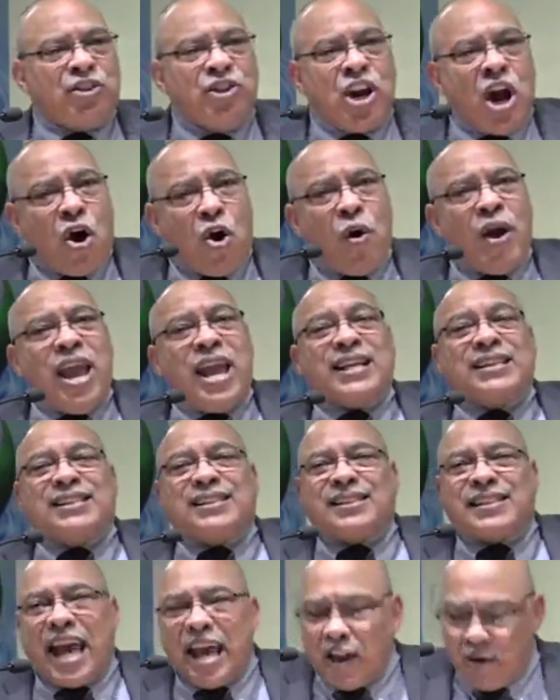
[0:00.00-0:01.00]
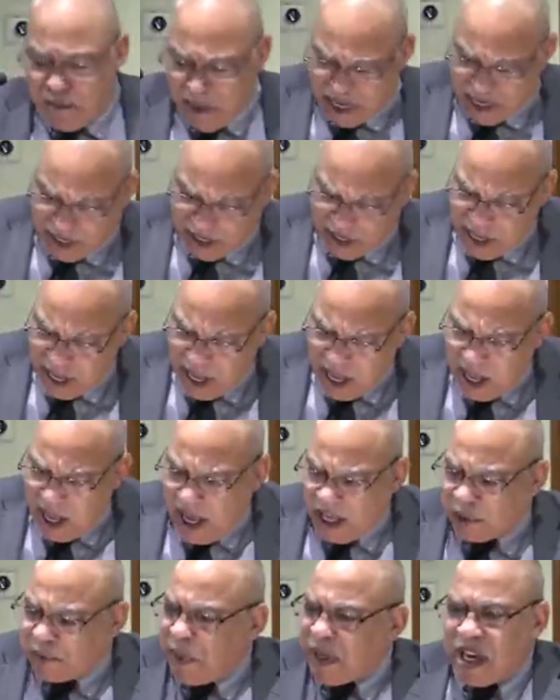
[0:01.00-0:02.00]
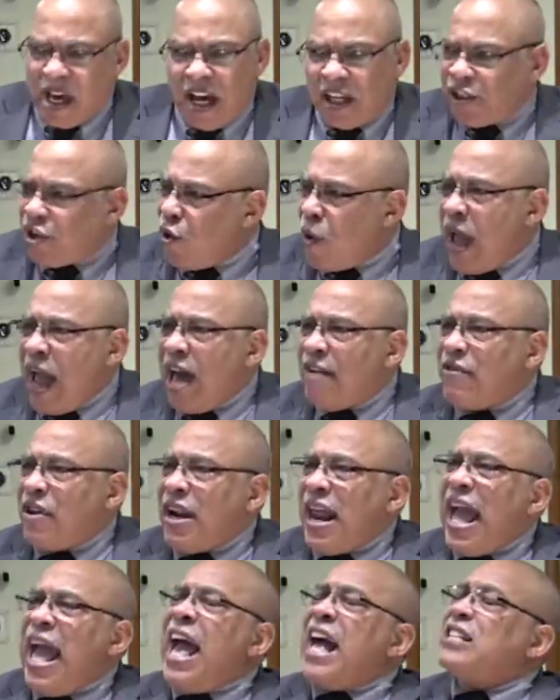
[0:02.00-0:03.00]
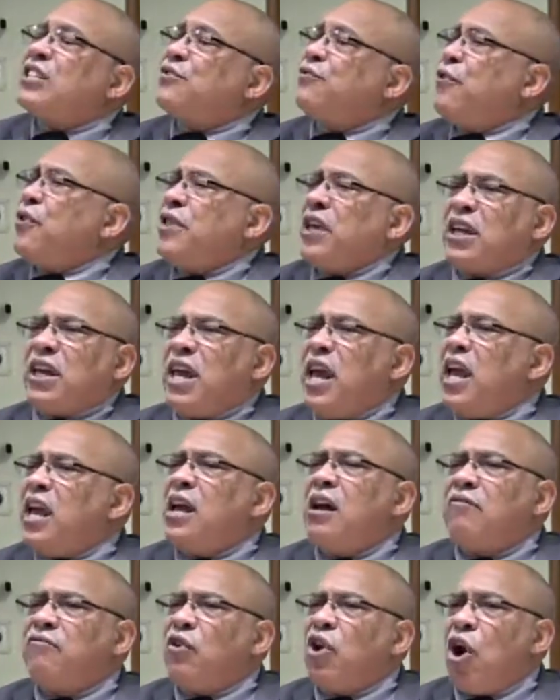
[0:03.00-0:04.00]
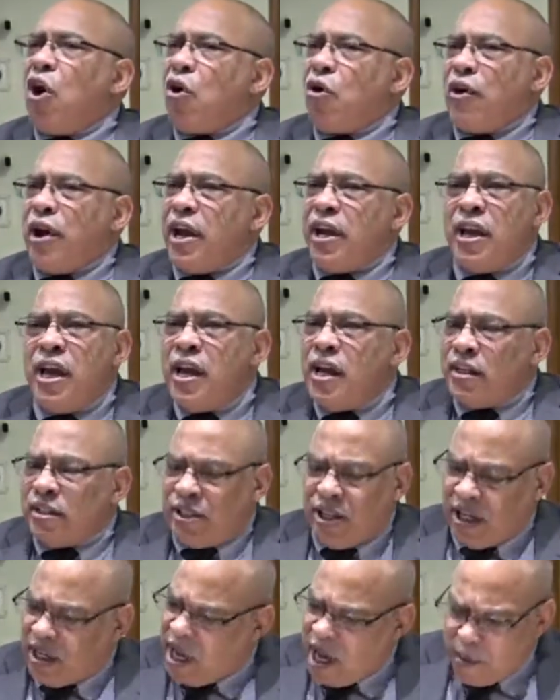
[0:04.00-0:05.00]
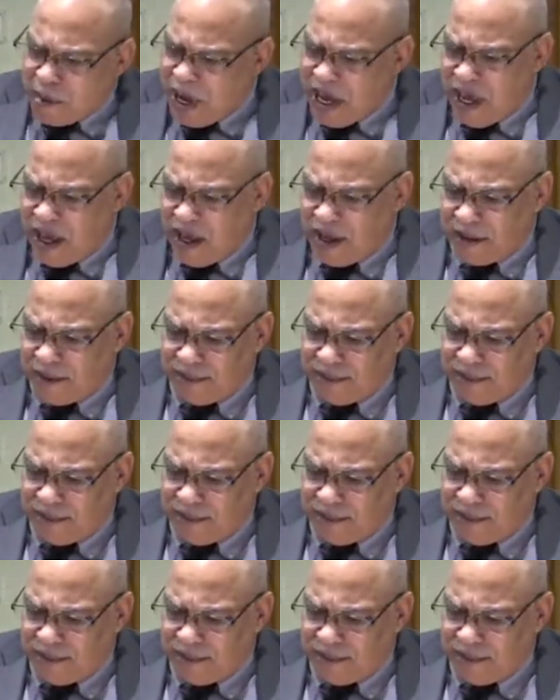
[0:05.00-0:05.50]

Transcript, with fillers: no excitement, it's because you haven't asked for the King of Glory to come in.